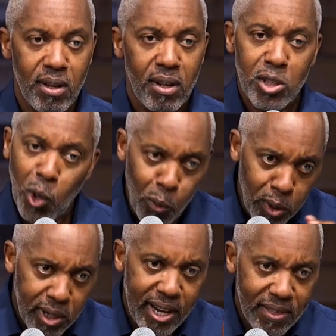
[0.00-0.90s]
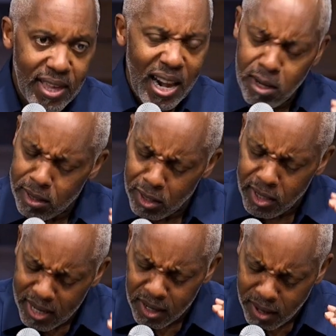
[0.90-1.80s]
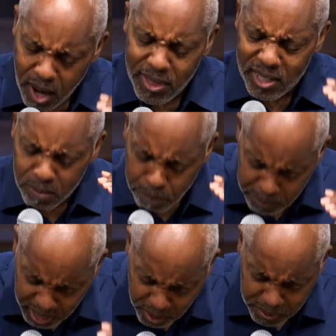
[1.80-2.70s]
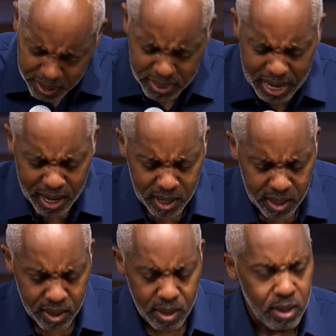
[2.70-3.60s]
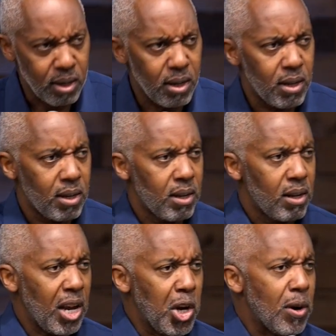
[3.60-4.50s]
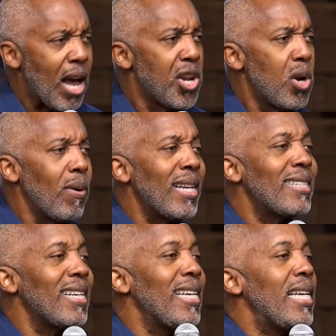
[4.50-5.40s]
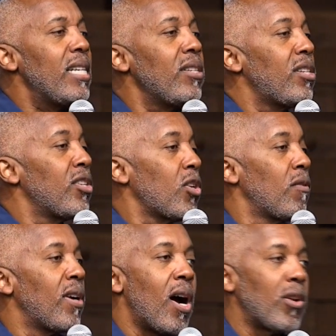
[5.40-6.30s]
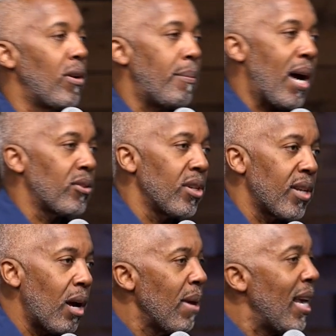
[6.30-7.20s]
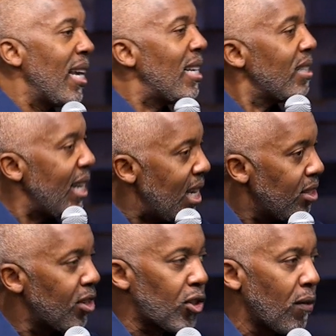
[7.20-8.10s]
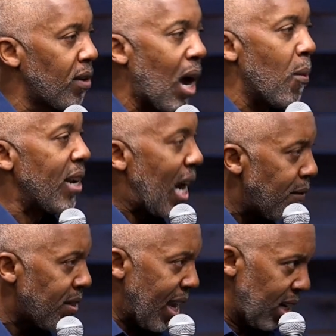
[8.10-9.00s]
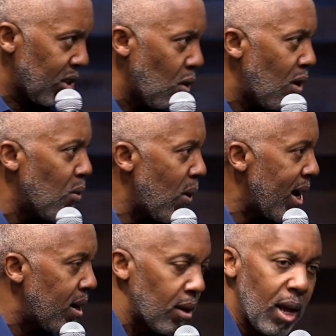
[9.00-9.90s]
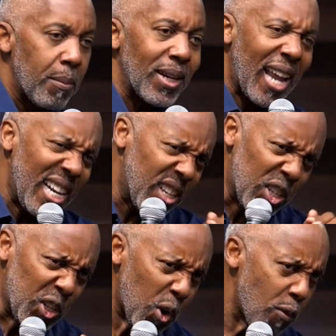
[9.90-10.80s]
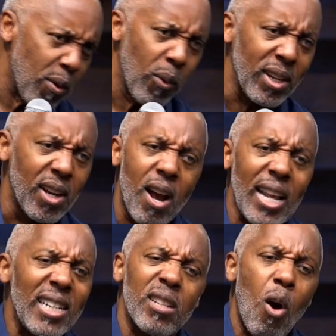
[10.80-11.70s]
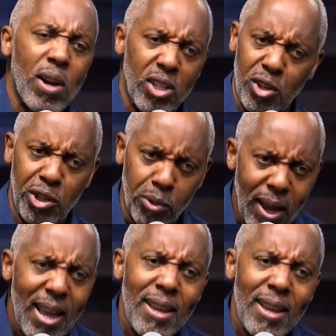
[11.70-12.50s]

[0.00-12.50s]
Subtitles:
So don't look at that. Look at the God that's bigger than that. And you know, I know it's easy to serve God on the mountaintop. It's easy to serve God when everything is going well. But can you serve him when God ain't talking to you?